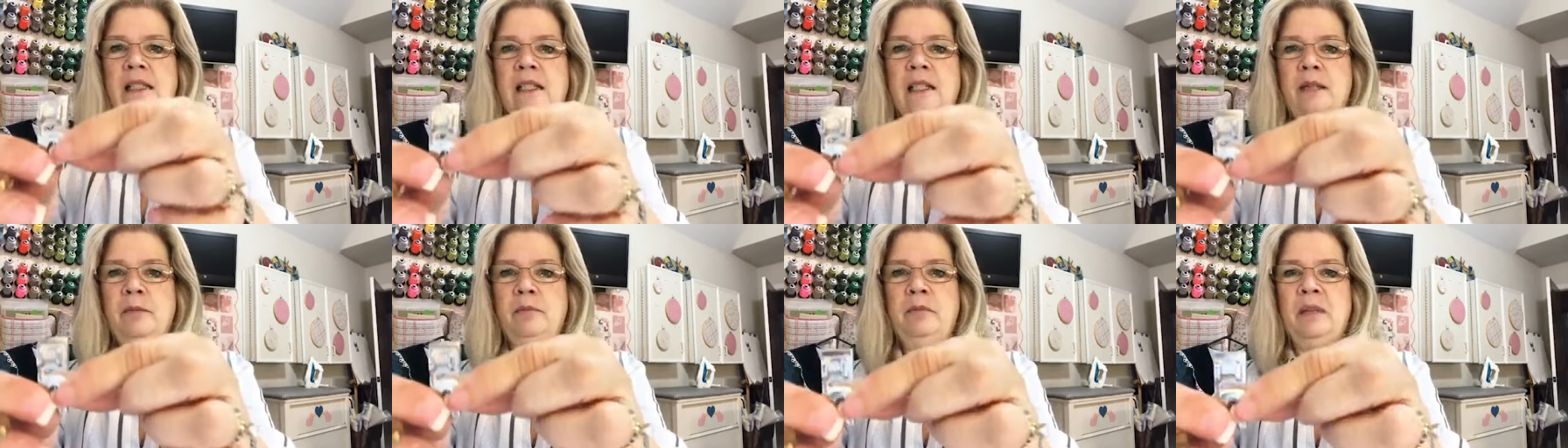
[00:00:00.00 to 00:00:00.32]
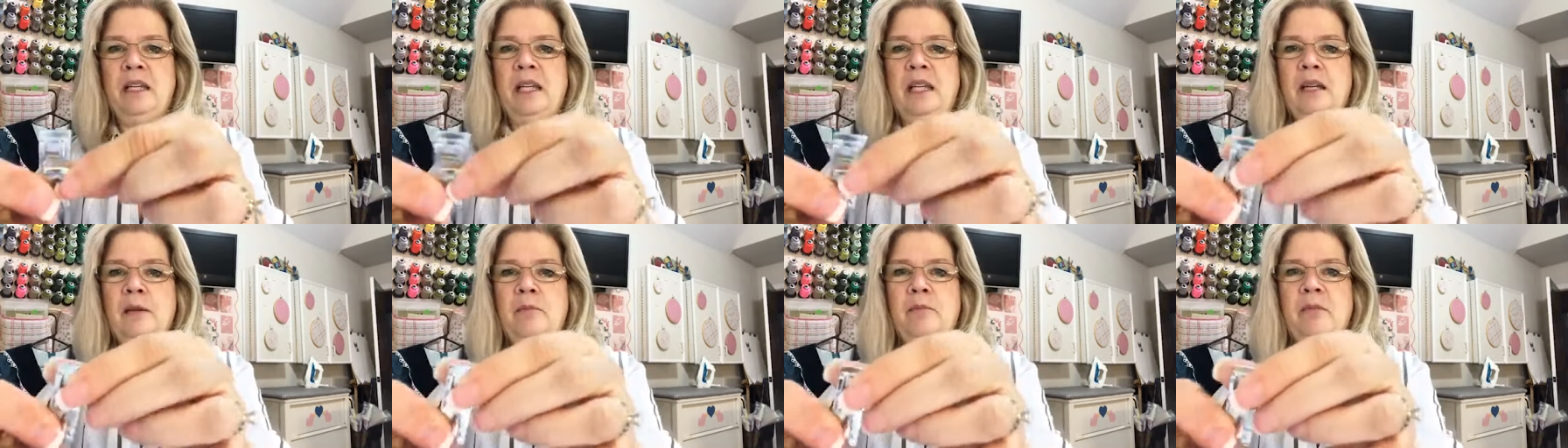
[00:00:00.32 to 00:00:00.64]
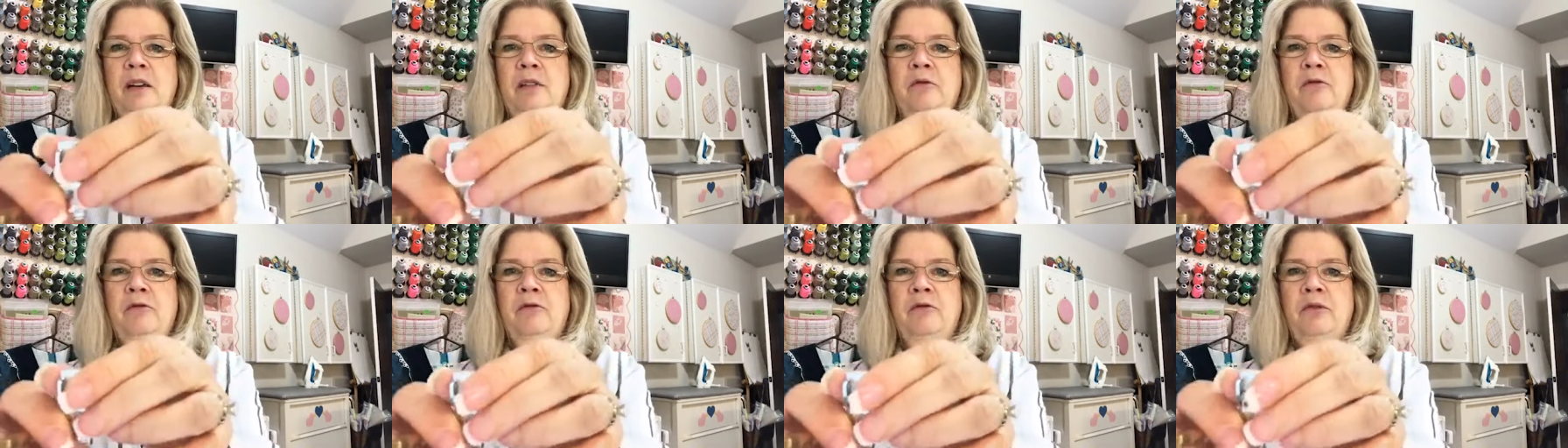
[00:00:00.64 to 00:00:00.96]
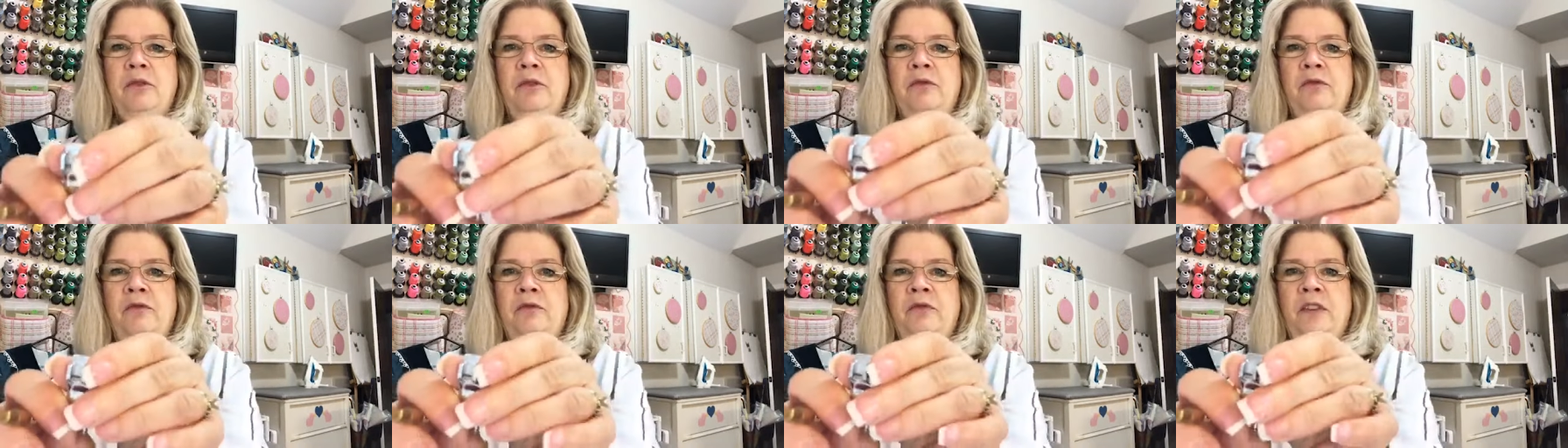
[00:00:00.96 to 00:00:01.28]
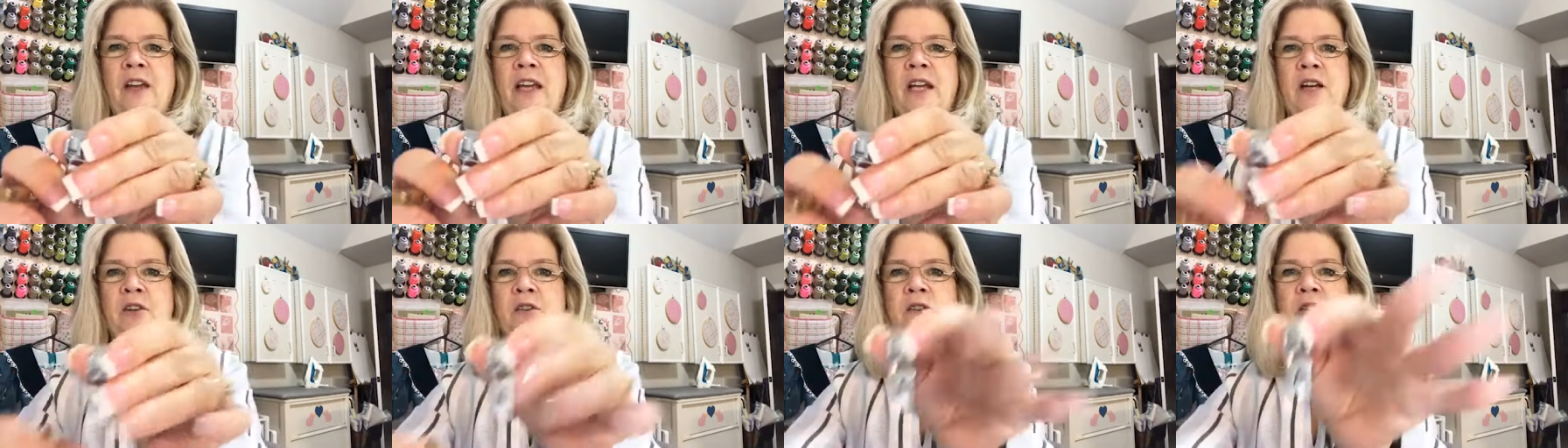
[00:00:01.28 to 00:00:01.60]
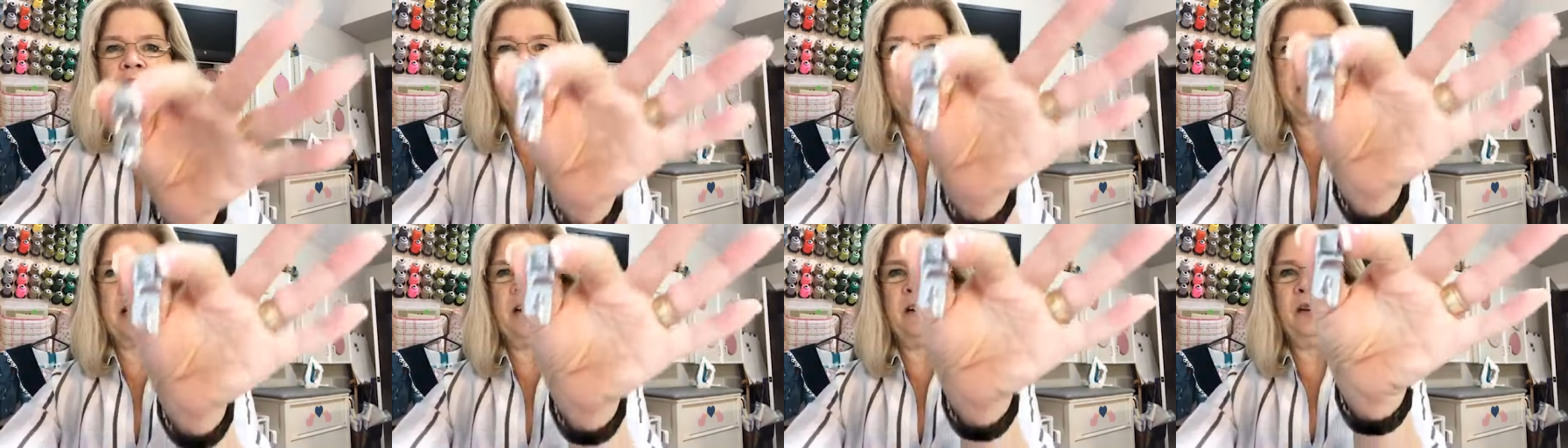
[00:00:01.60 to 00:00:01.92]
Let me get my
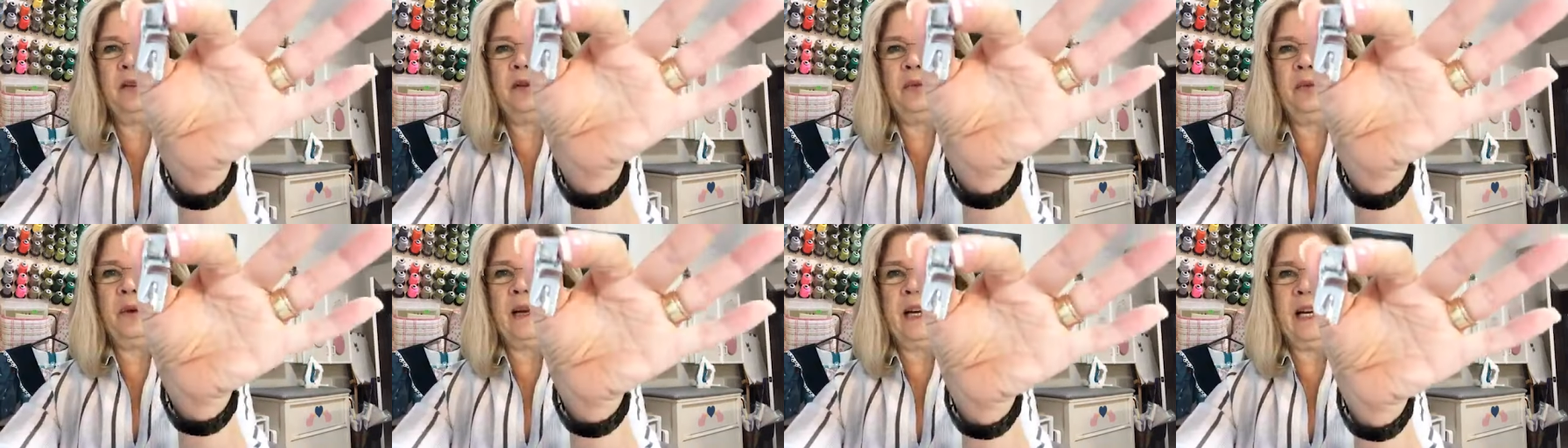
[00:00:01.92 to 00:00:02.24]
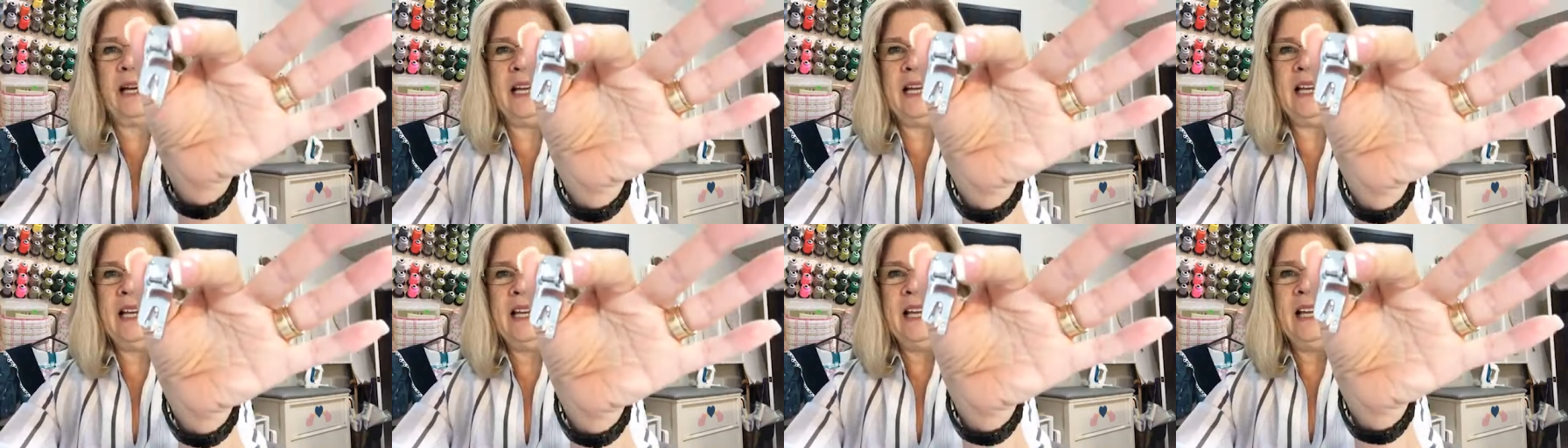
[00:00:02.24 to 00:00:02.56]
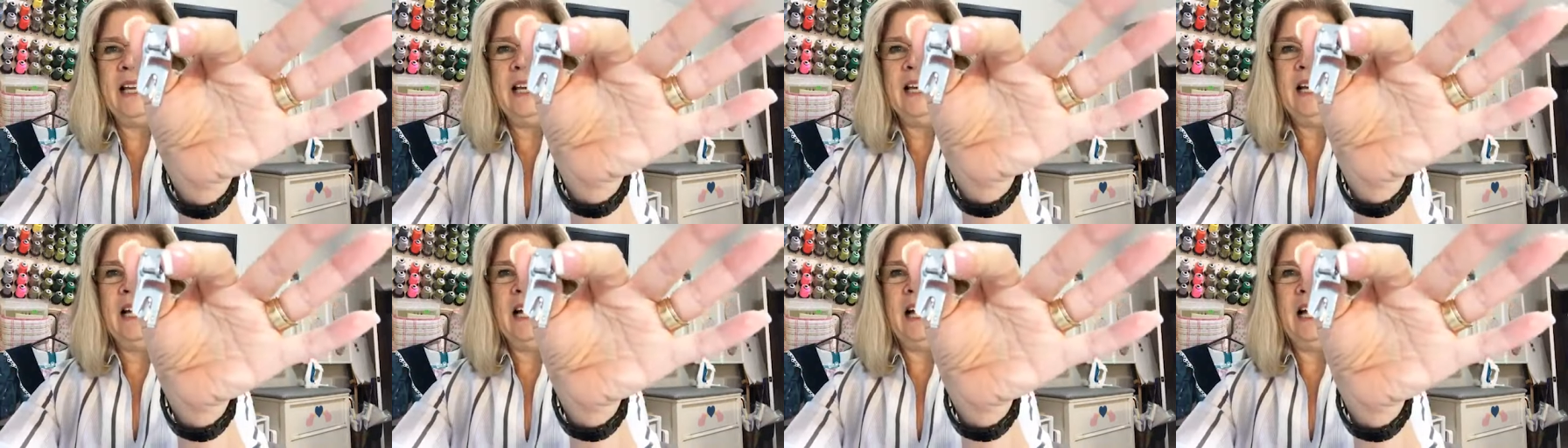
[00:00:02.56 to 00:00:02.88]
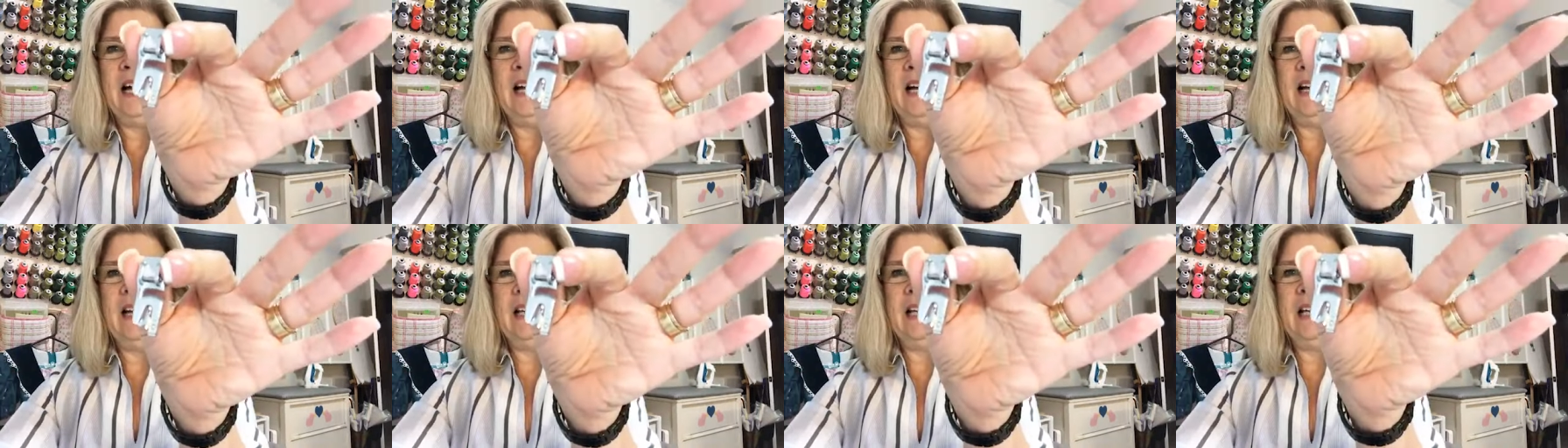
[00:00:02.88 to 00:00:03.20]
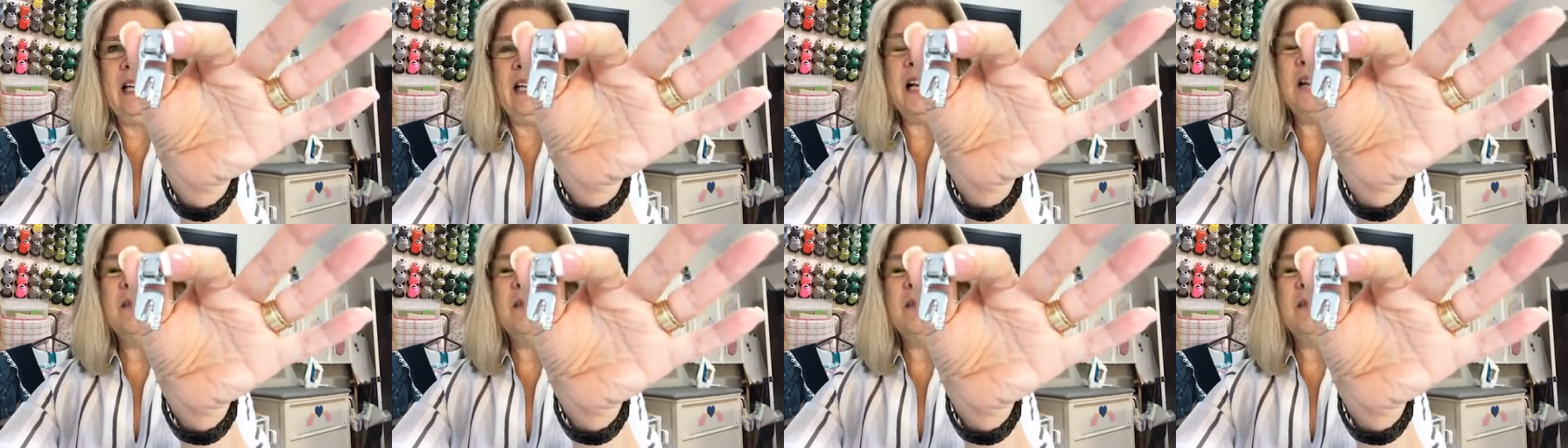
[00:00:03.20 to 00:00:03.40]
fingers out of the way. Uh, it